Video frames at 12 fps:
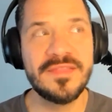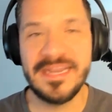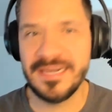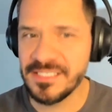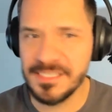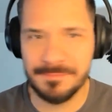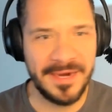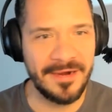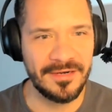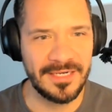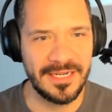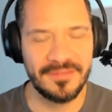That is a
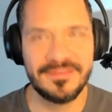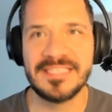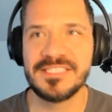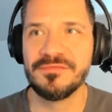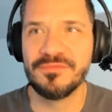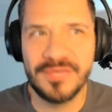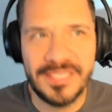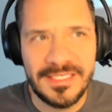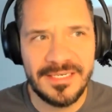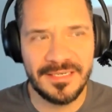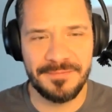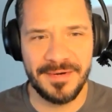parallel. That's a
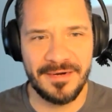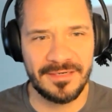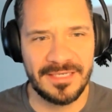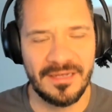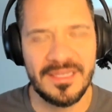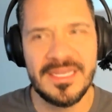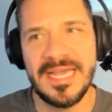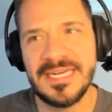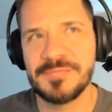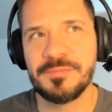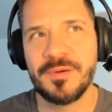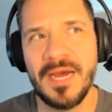really good parallel. And
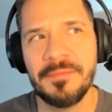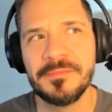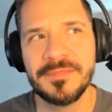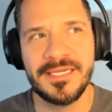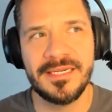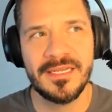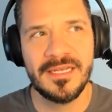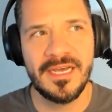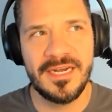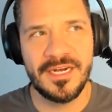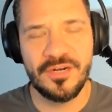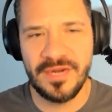it's probably
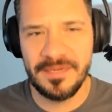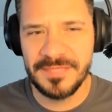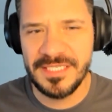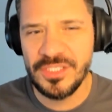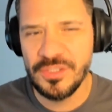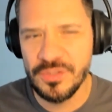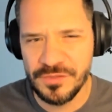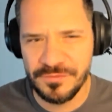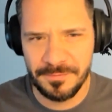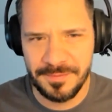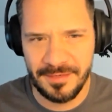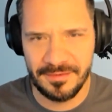an incredibly
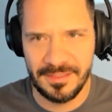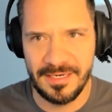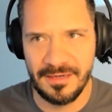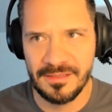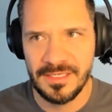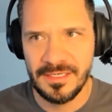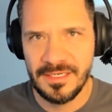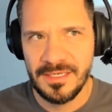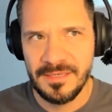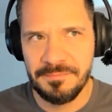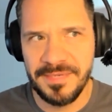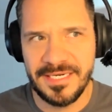useful parallel
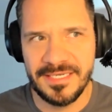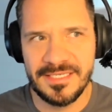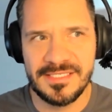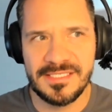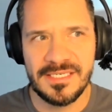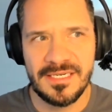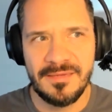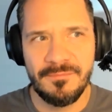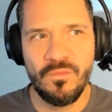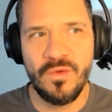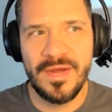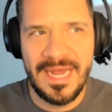because
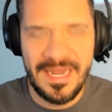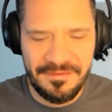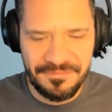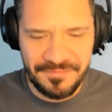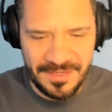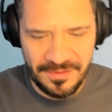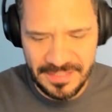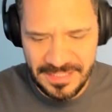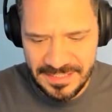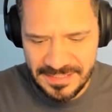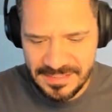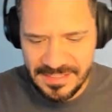what I've found
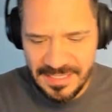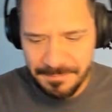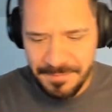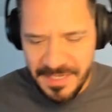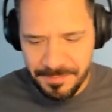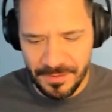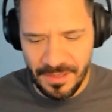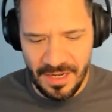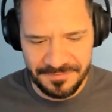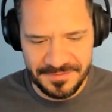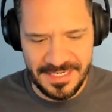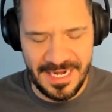is that people
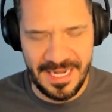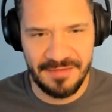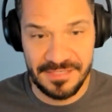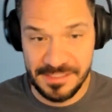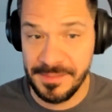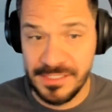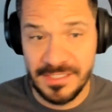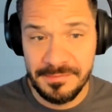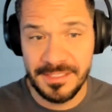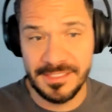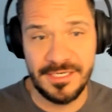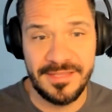often have, especially in the
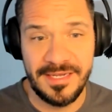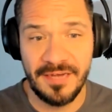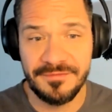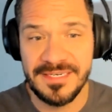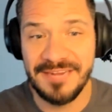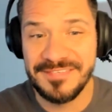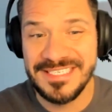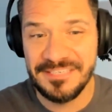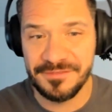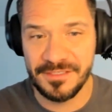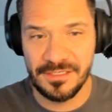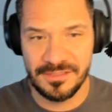military, they often have
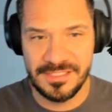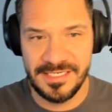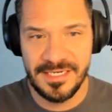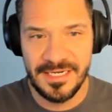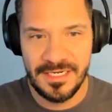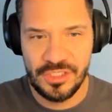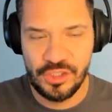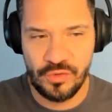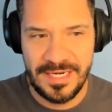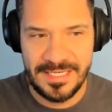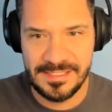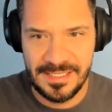difficulty
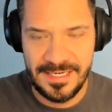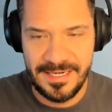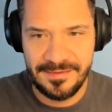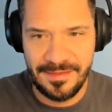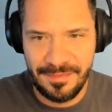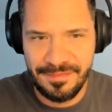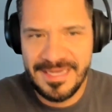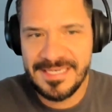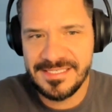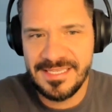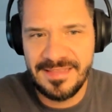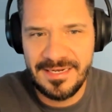translating the
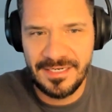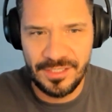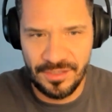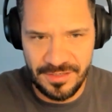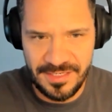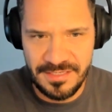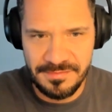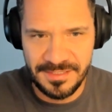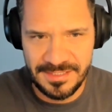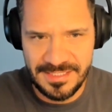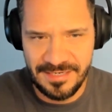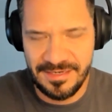things that they learned in the
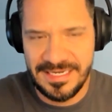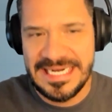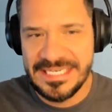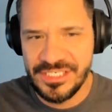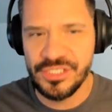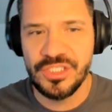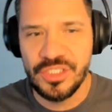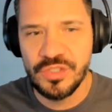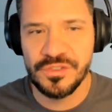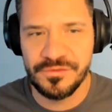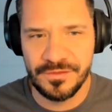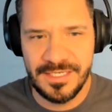military into
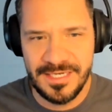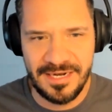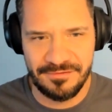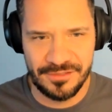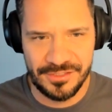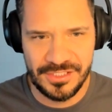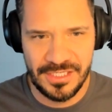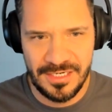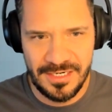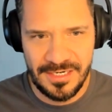useful endeavors